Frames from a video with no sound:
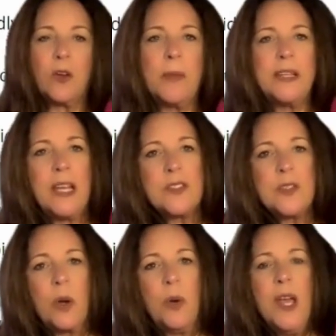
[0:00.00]
Monday.
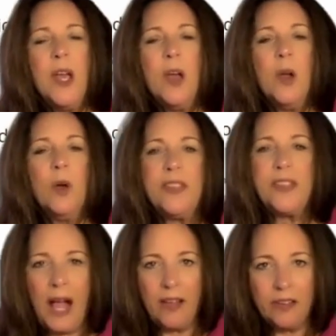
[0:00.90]
So, with the
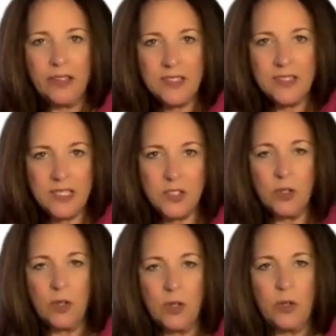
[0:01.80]
holiday
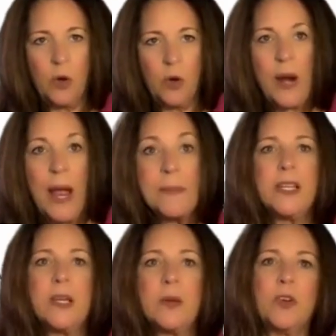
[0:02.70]
season,
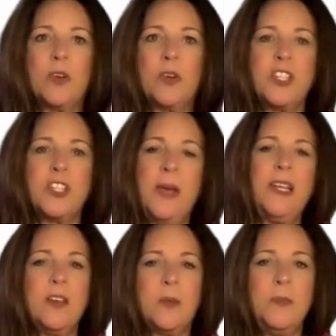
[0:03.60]
rapidly approaching, many of
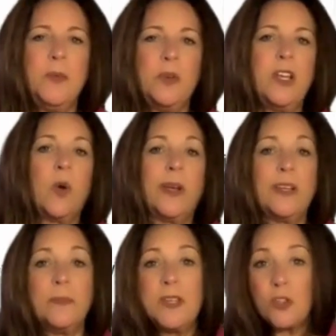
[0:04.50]
the community are going
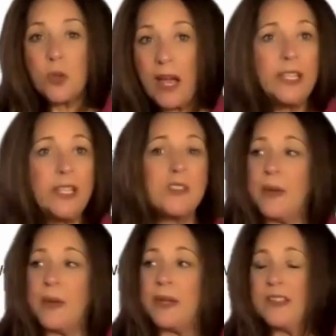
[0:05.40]
to be traveling,
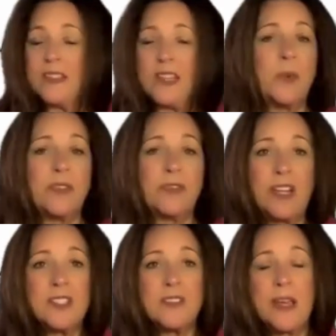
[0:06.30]
spending time with
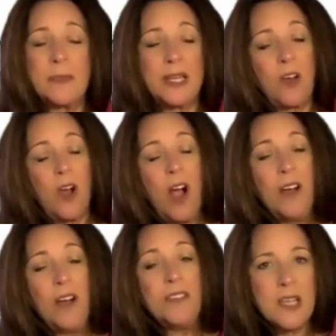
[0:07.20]
friends and family, and
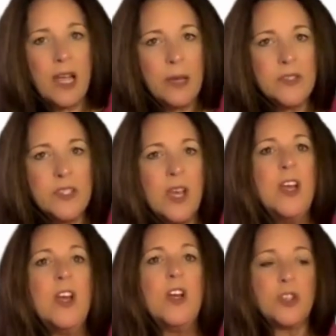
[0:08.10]
oftentimes
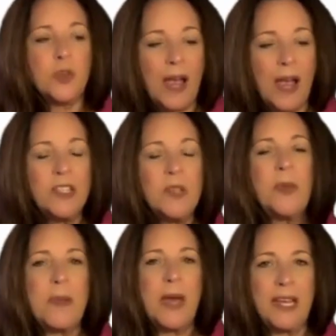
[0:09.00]
traveling with
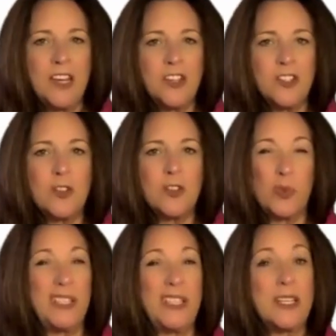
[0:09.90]
medications
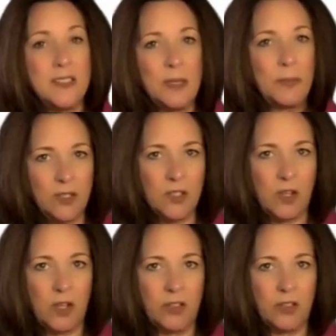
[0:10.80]
really can seem like a
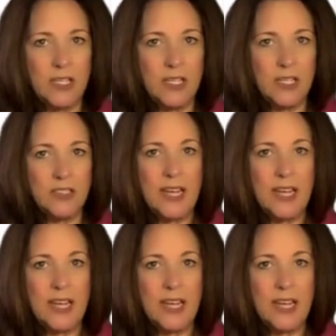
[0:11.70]
daunting task.